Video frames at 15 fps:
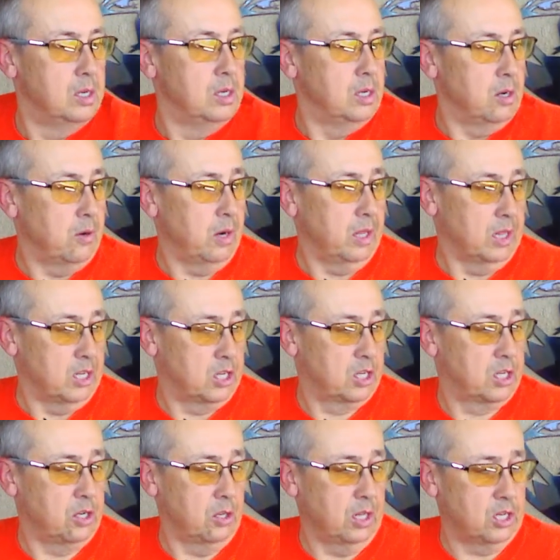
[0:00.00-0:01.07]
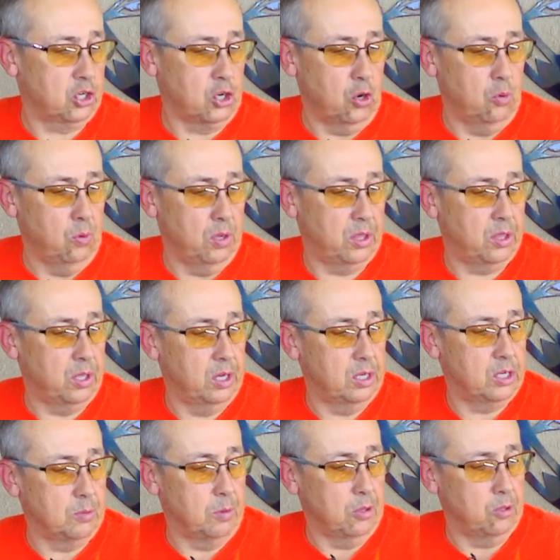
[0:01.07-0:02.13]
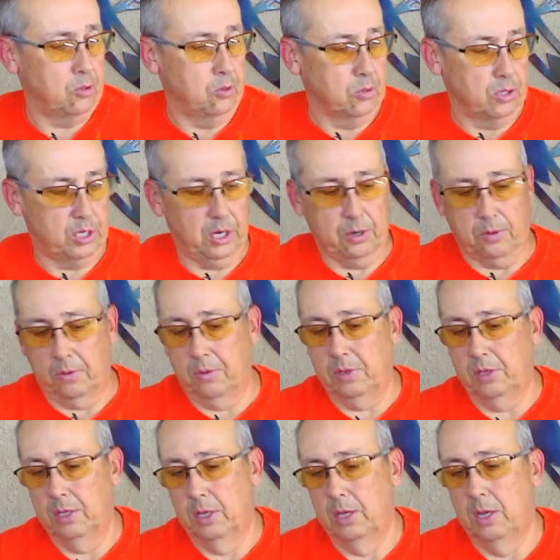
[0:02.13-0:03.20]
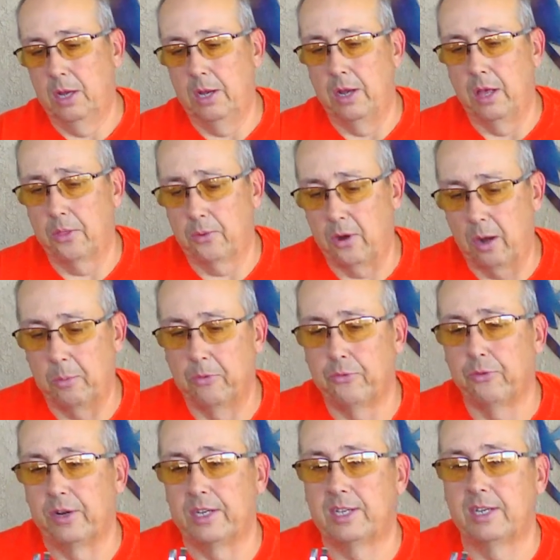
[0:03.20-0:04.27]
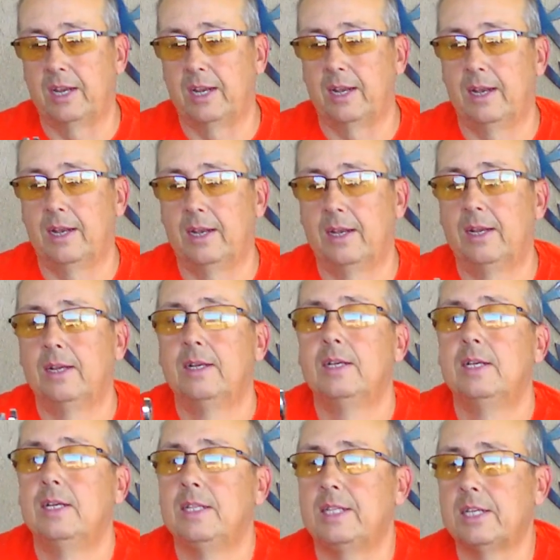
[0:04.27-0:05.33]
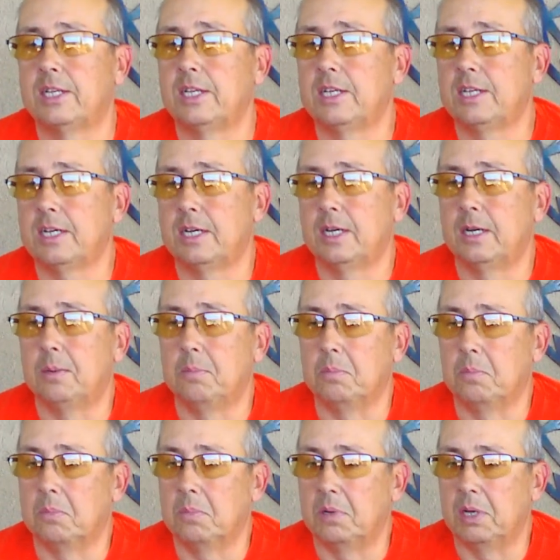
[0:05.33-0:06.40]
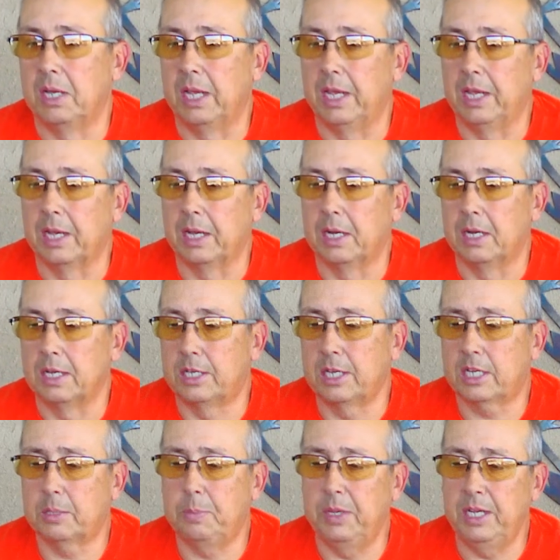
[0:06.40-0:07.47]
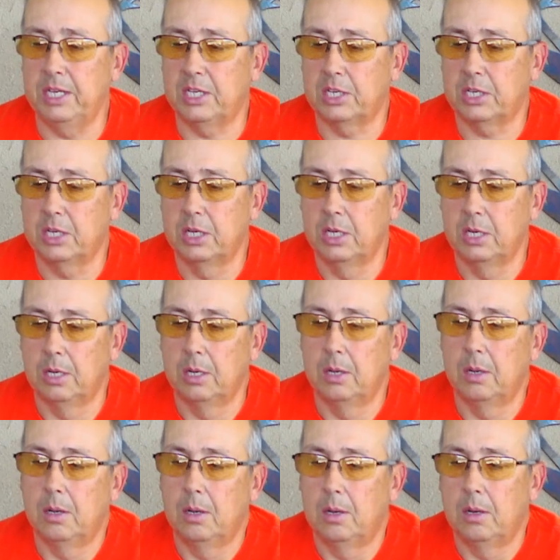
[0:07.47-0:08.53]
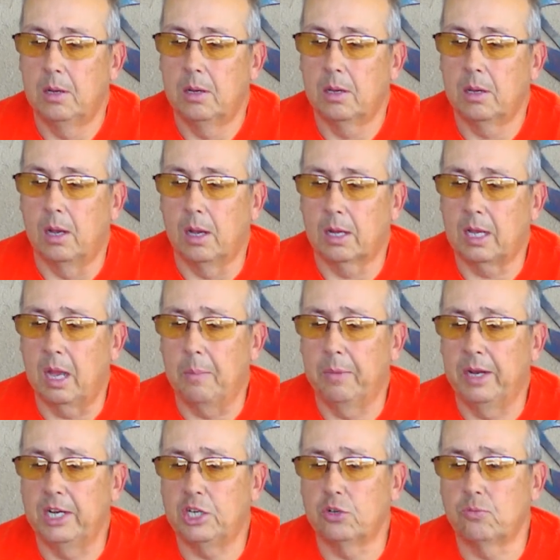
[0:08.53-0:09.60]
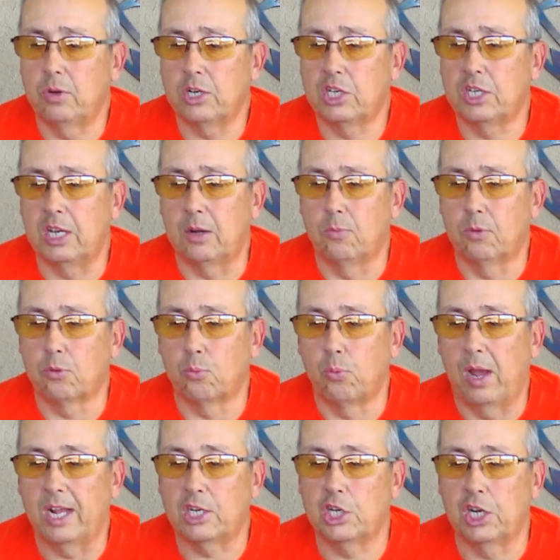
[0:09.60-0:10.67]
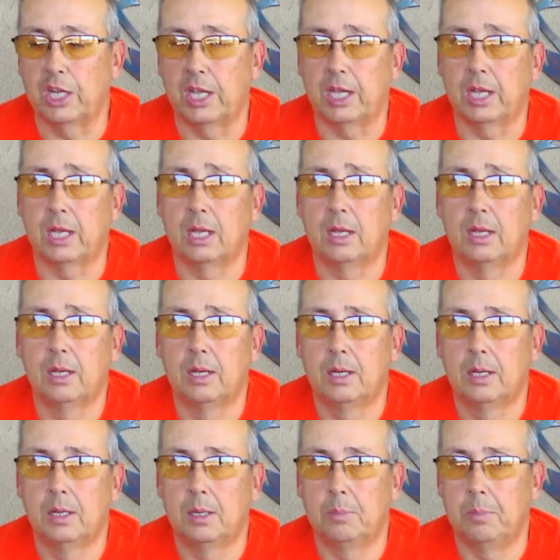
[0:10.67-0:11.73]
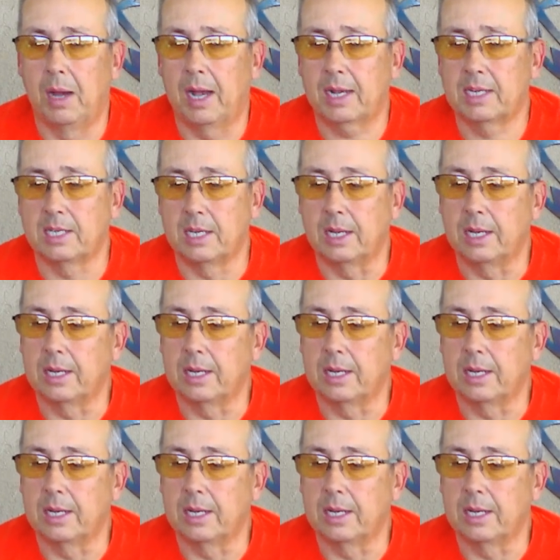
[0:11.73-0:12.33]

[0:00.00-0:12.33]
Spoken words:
All right, let's go with some other tools here. Another Harbor Freight set. This is a 6-piece combination wrench set with ratcheting box end.